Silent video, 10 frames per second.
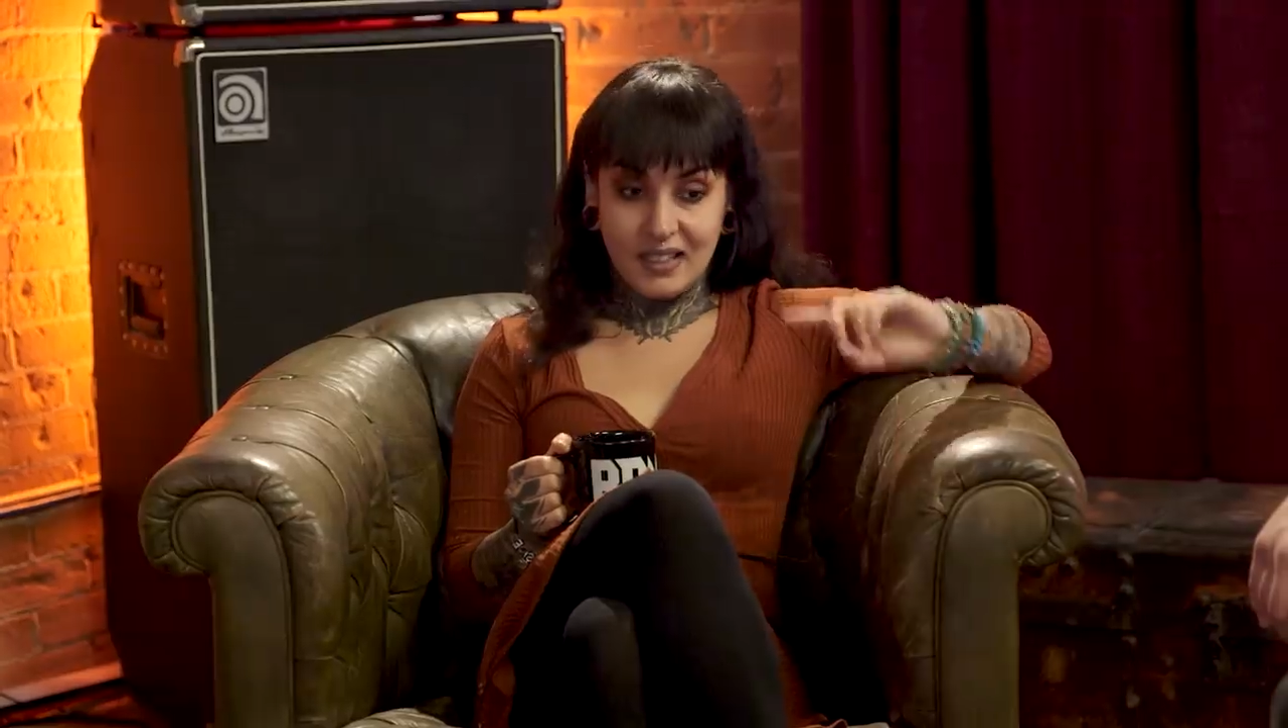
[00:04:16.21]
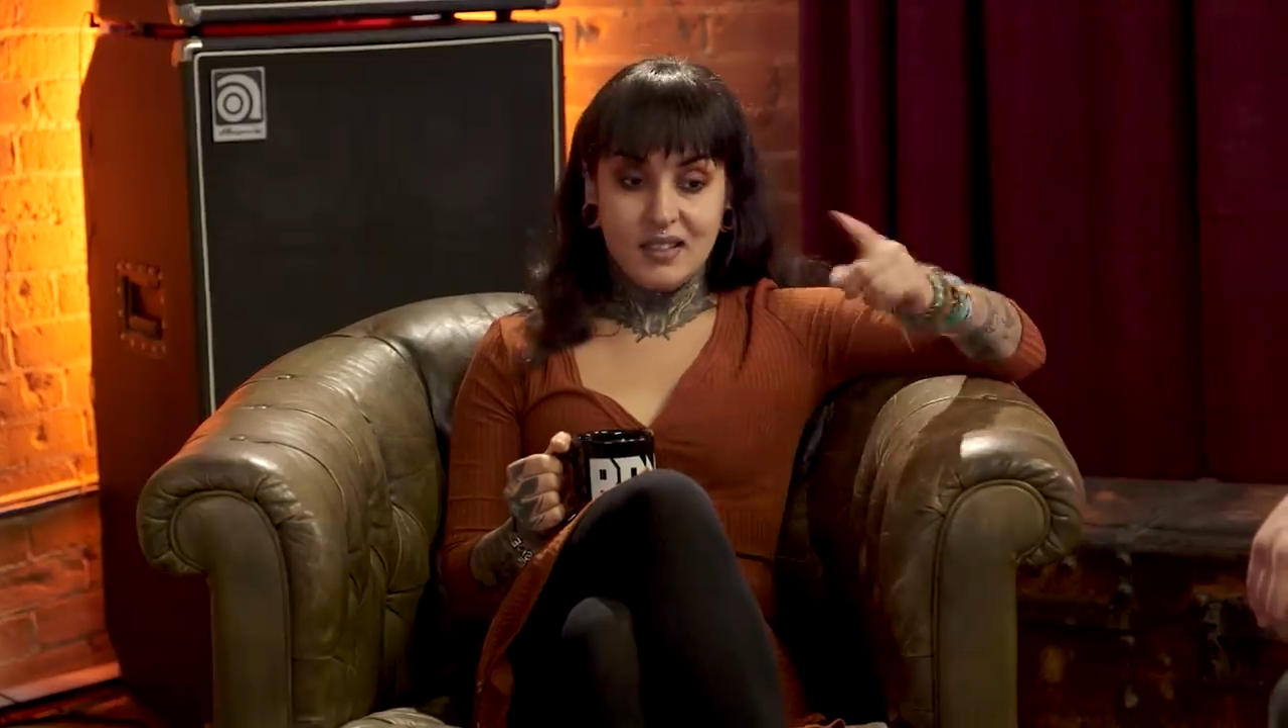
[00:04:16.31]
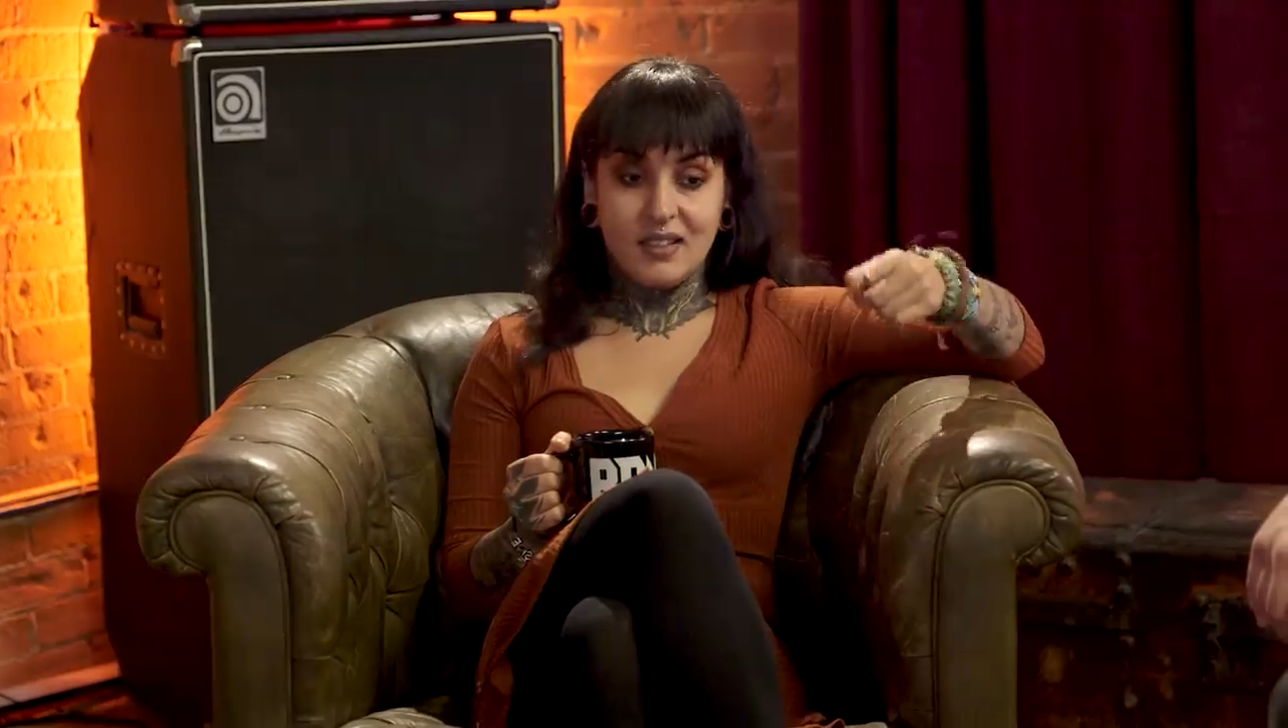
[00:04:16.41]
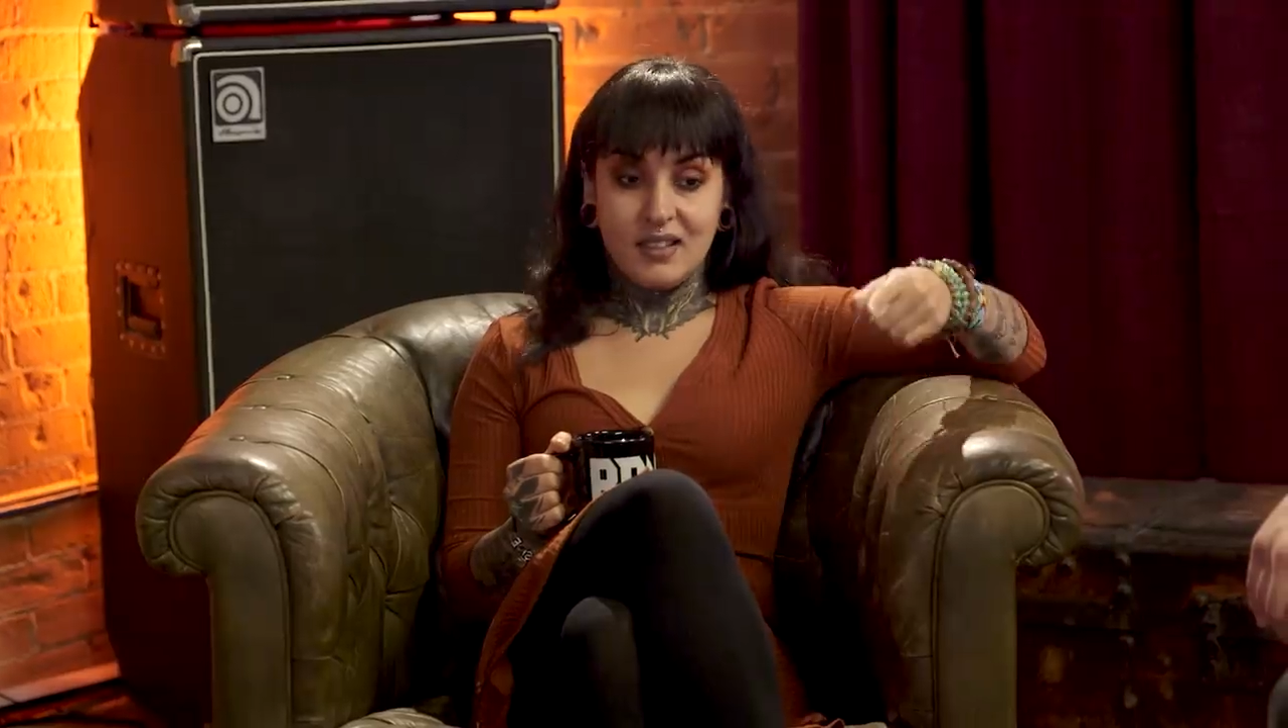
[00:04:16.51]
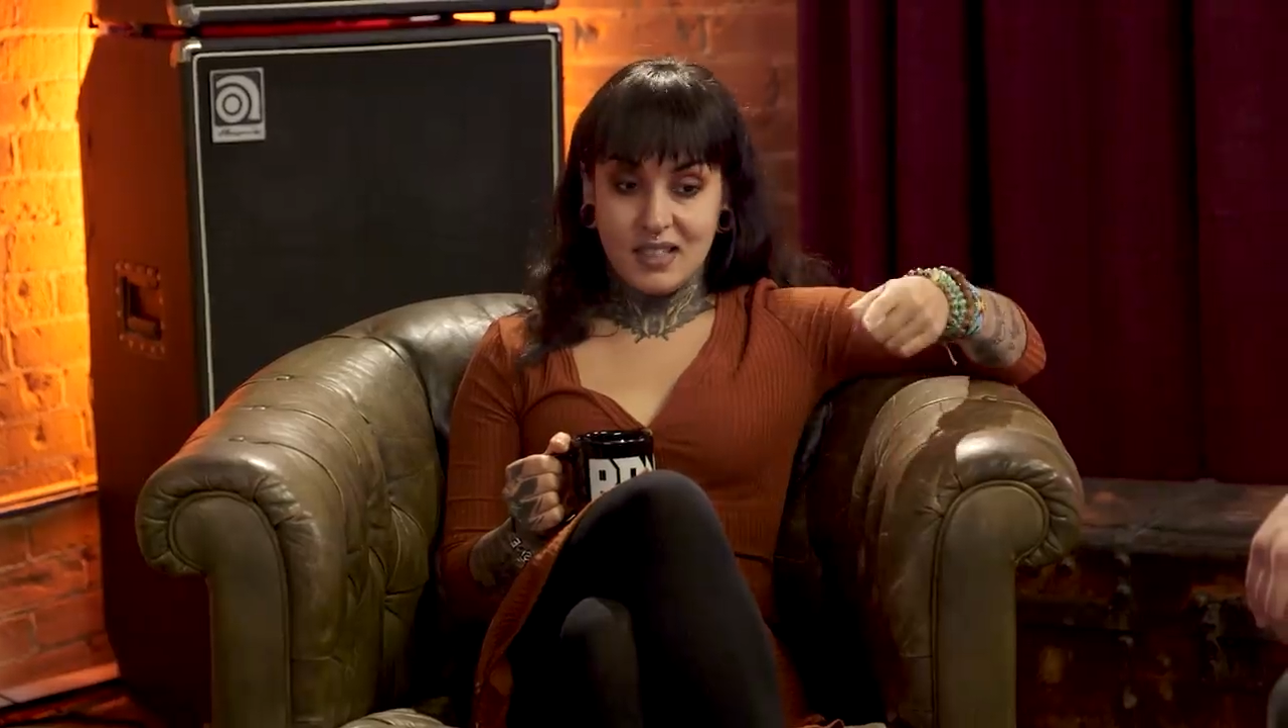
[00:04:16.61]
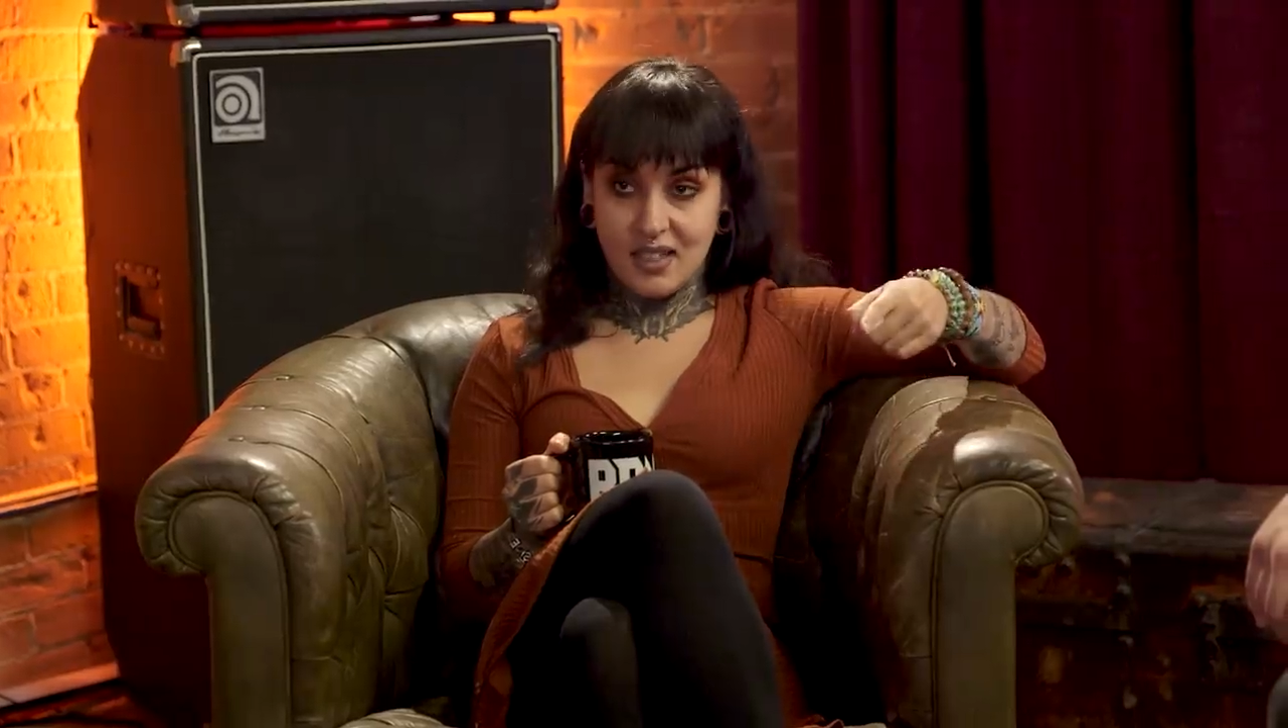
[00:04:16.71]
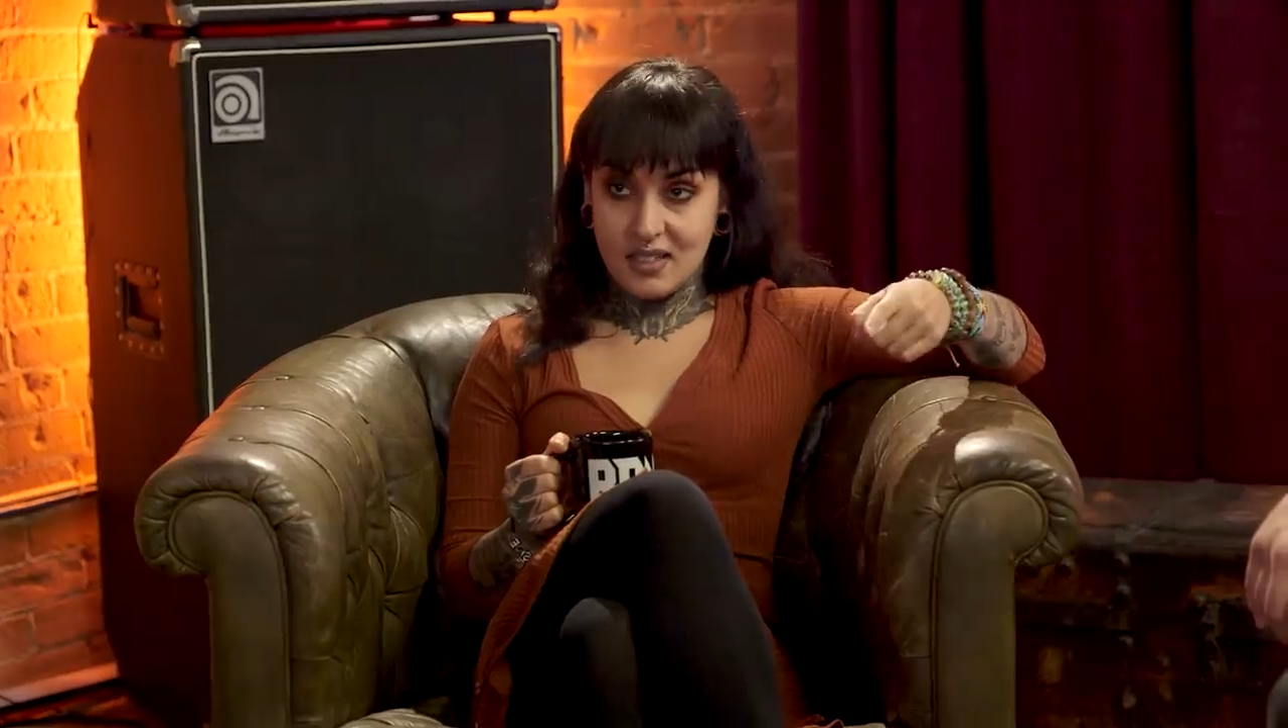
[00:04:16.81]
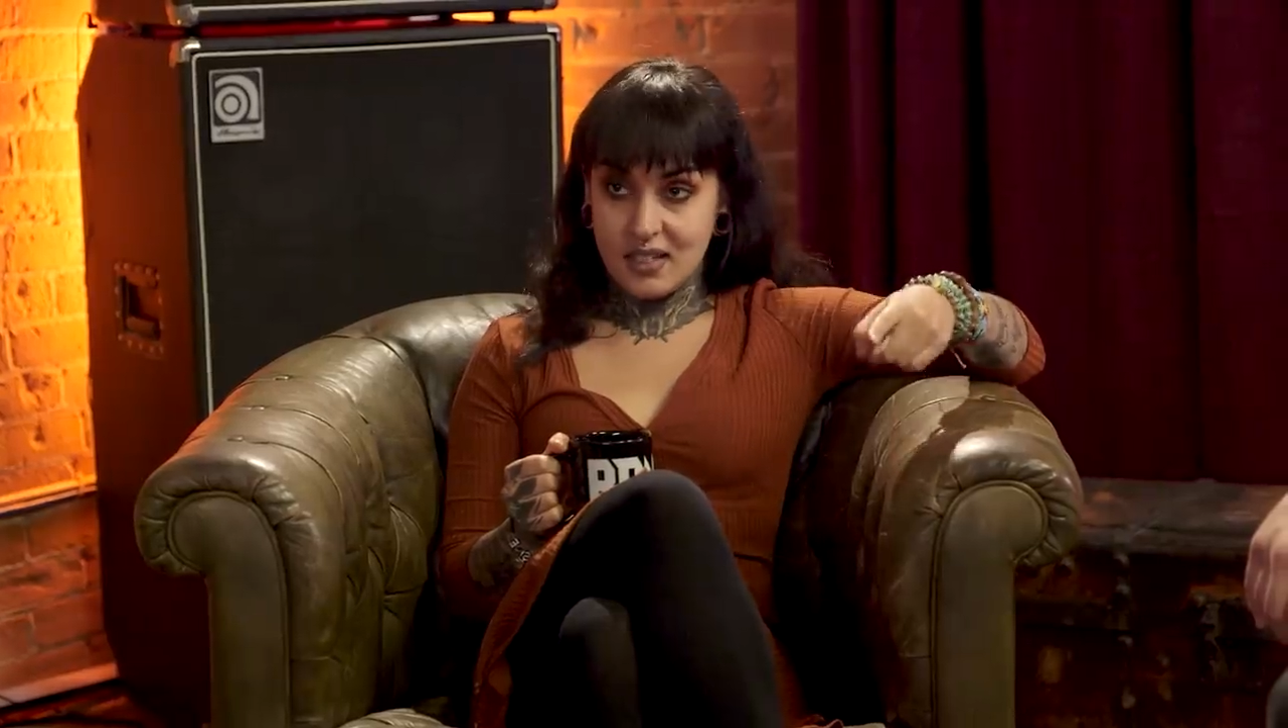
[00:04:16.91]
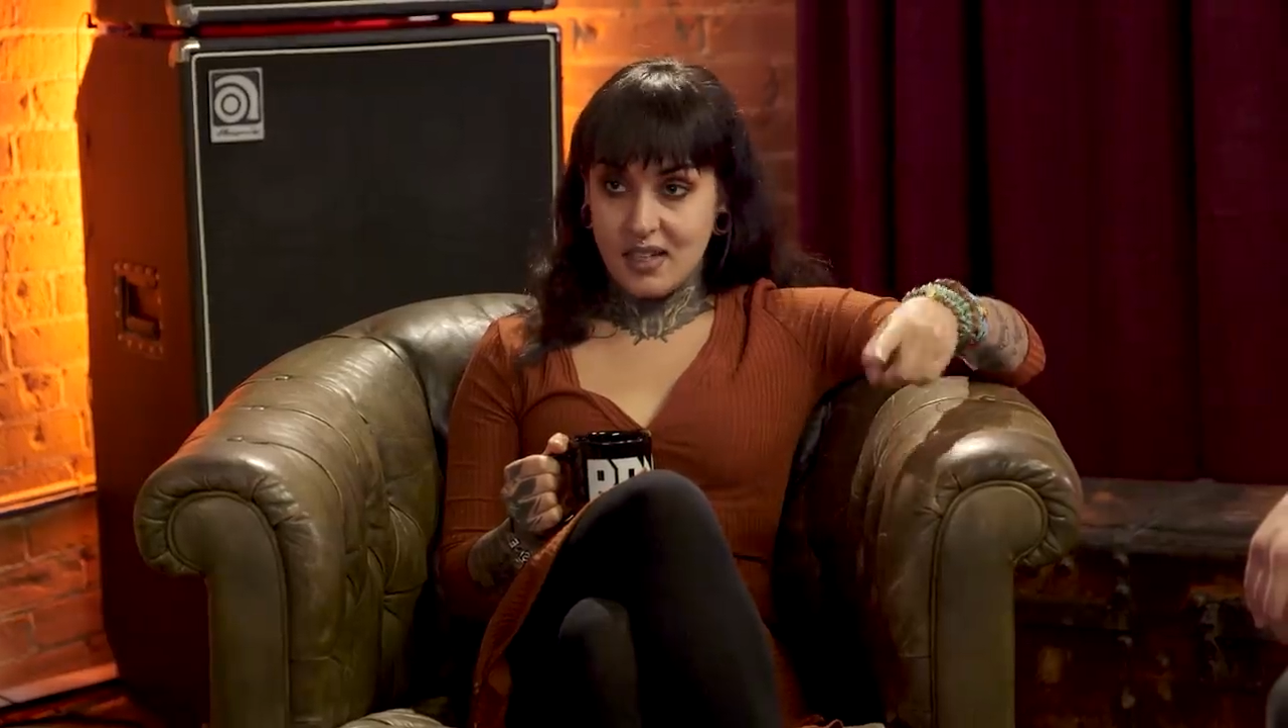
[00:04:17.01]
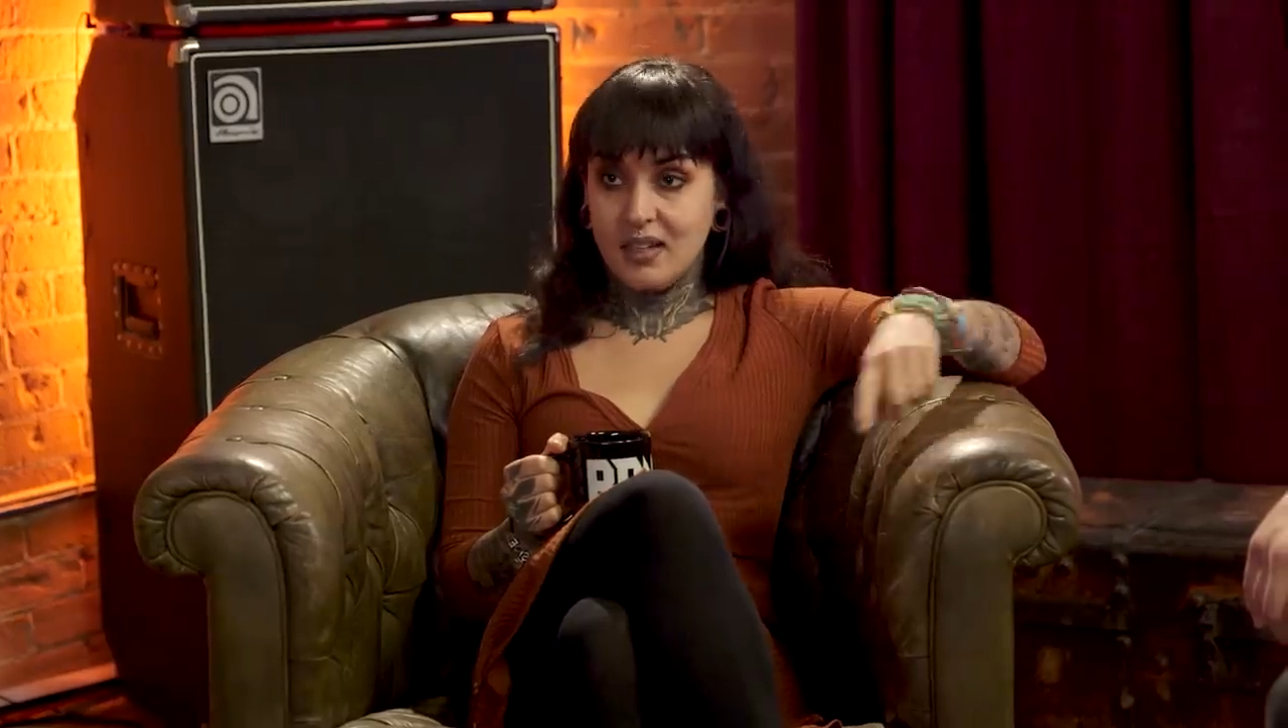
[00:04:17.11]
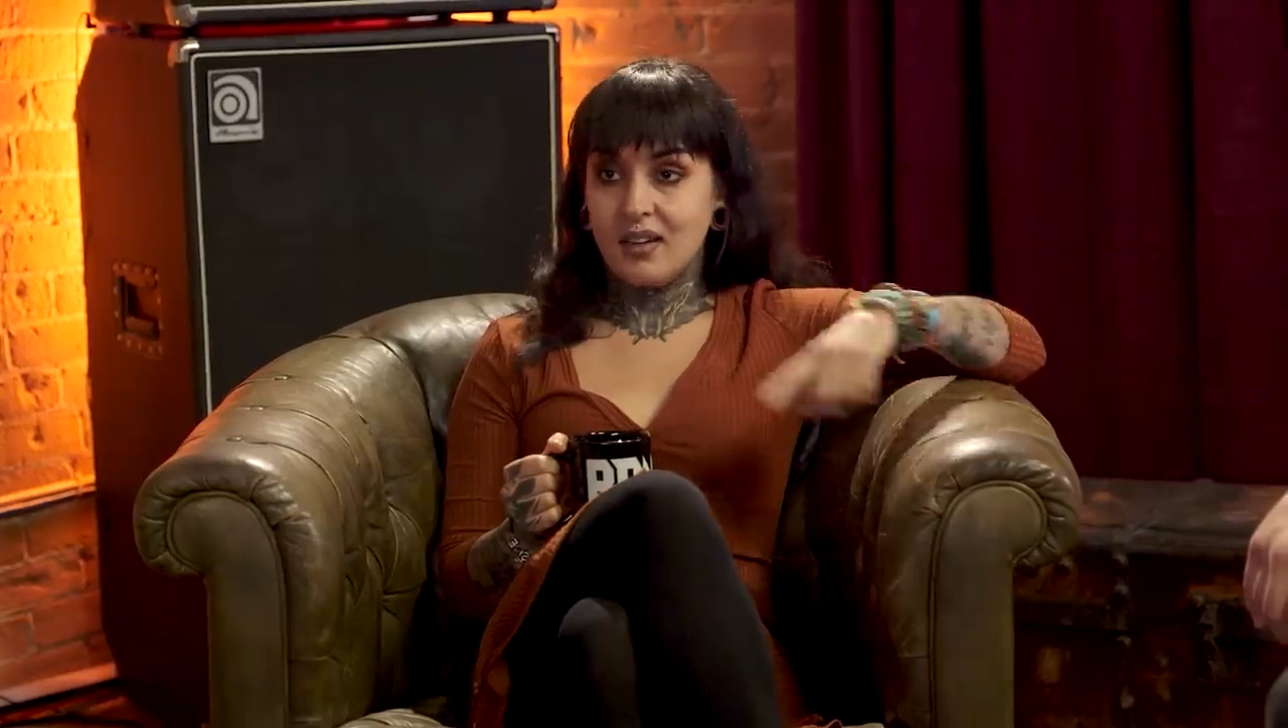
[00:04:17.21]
then the next day